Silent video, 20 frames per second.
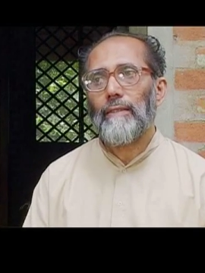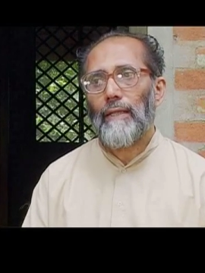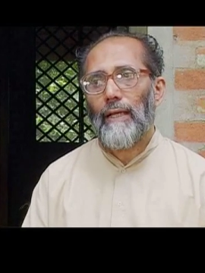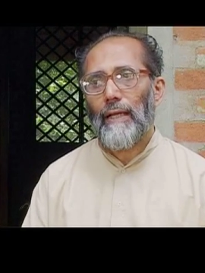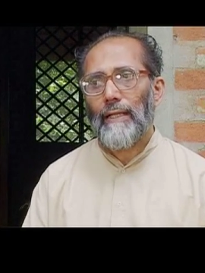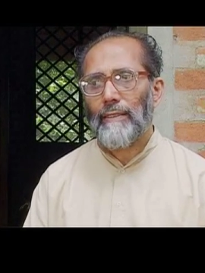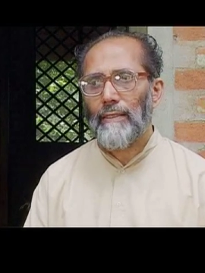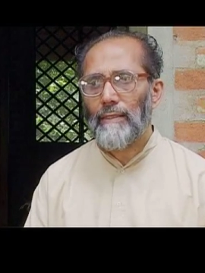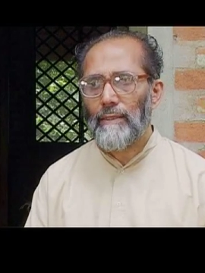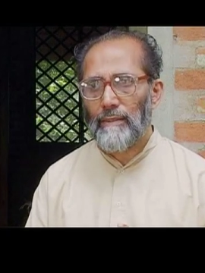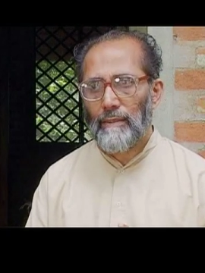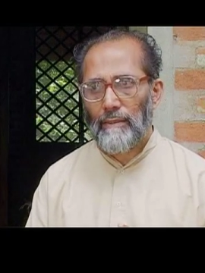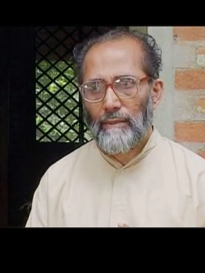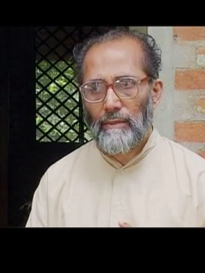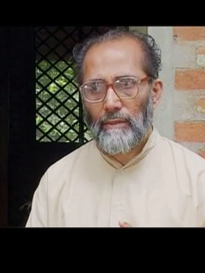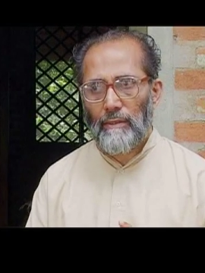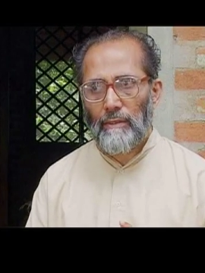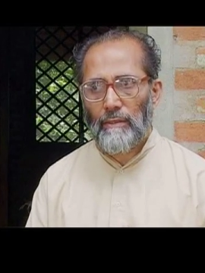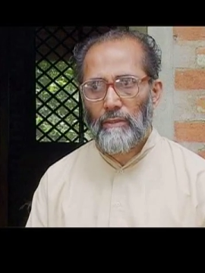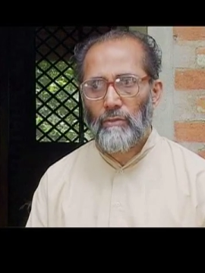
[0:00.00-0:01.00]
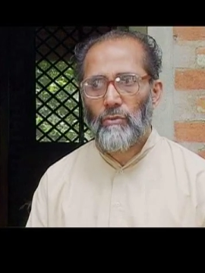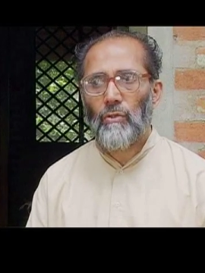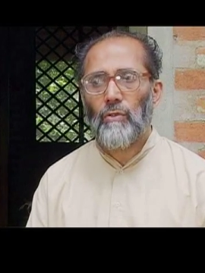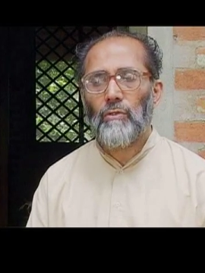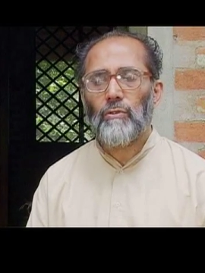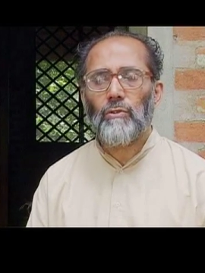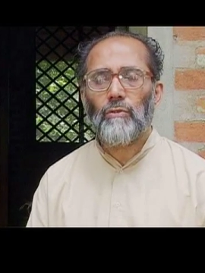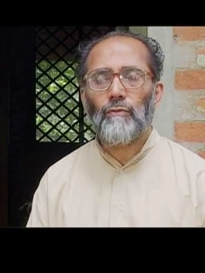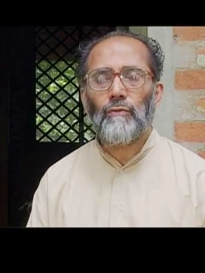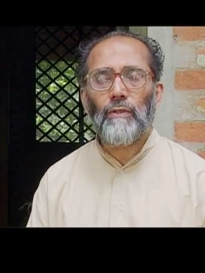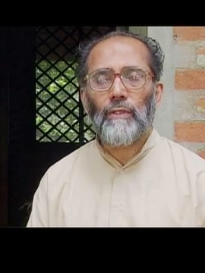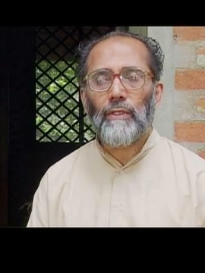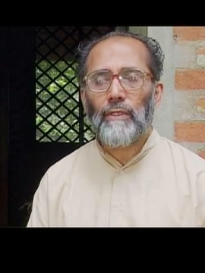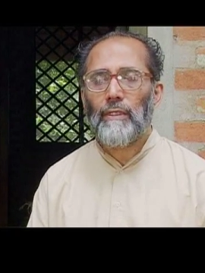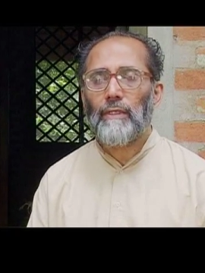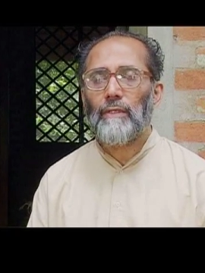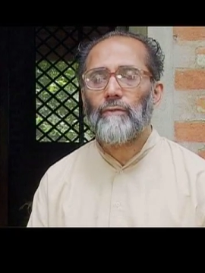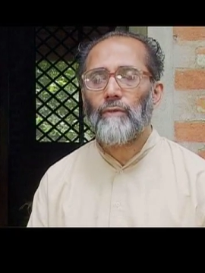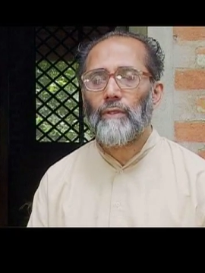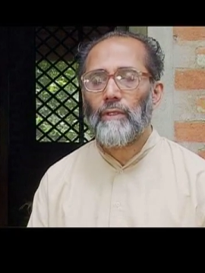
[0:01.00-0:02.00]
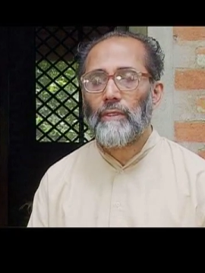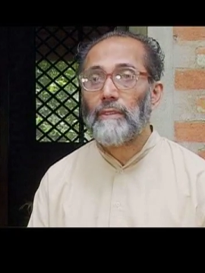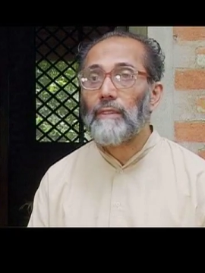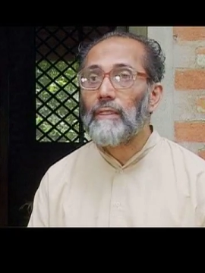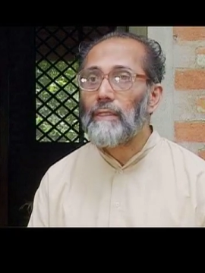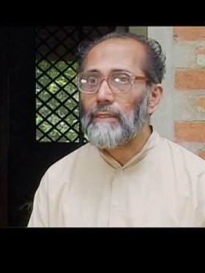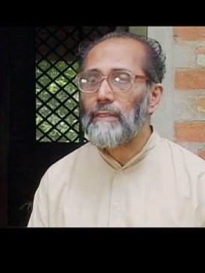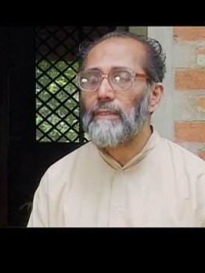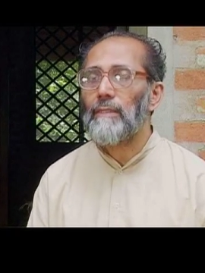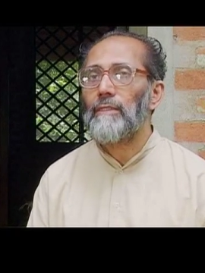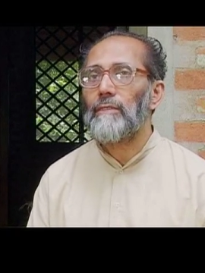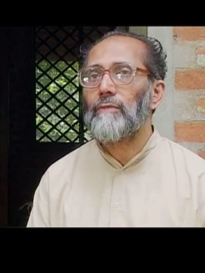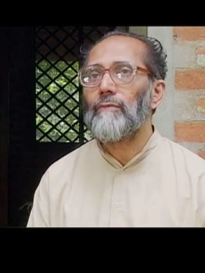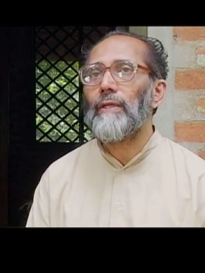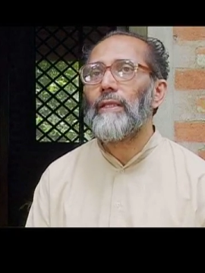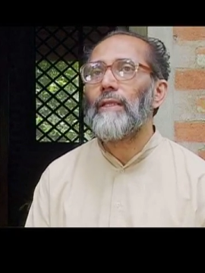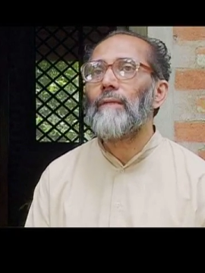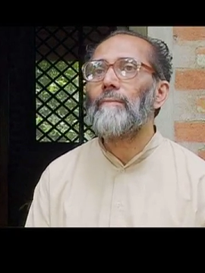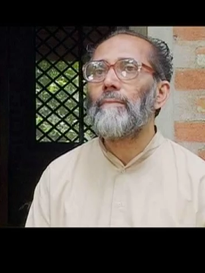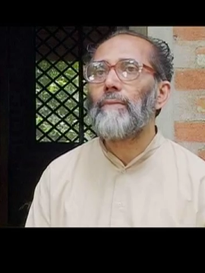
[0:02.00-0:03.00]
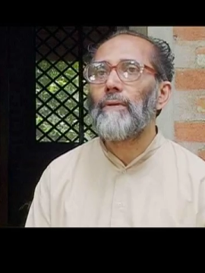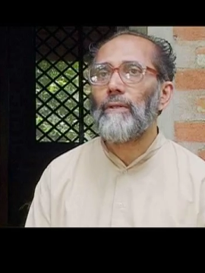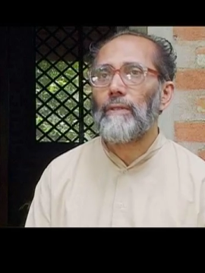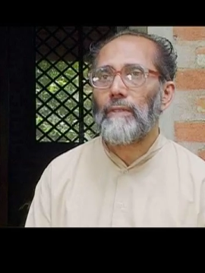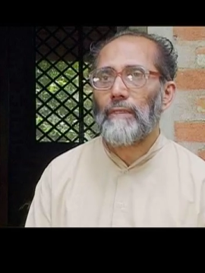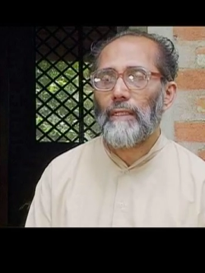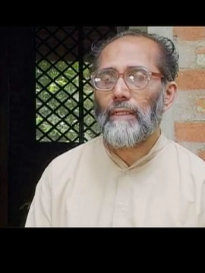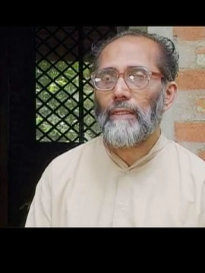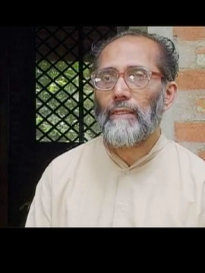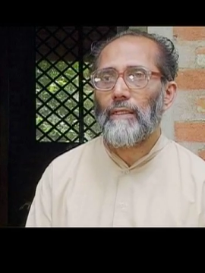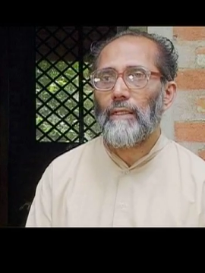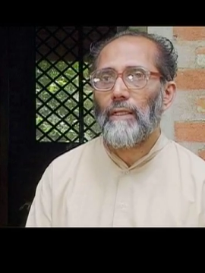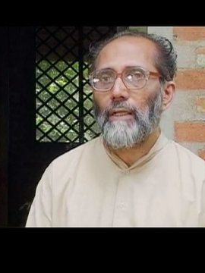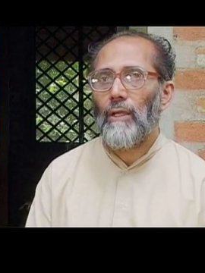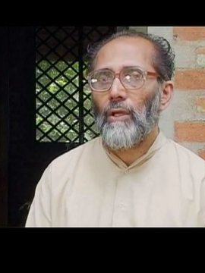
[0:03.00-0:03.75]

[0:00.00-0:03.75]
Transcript: I think this is also for us Christians very important.